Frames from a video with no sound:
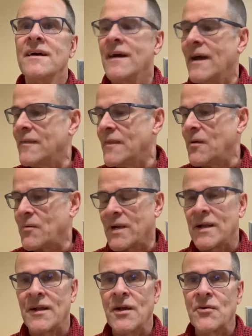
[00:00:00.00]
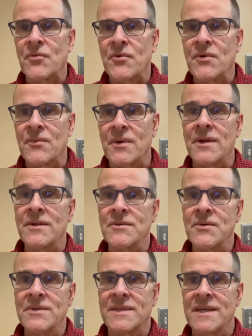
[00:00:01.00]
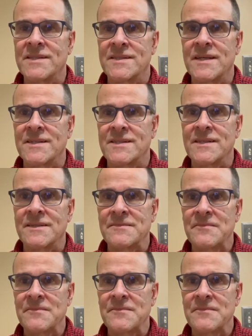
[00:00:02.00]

And then we're going to go through and we're going to do a taste testing.